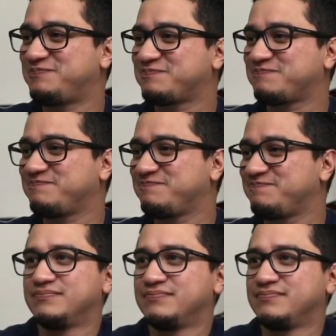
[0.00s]

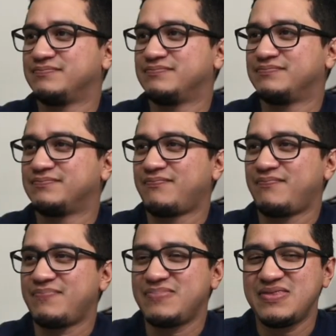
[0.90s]

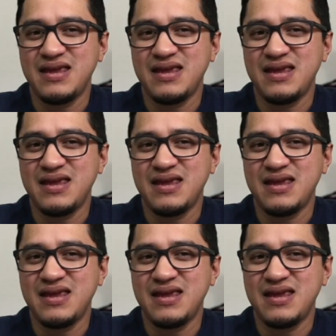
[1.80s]
(no one is talking)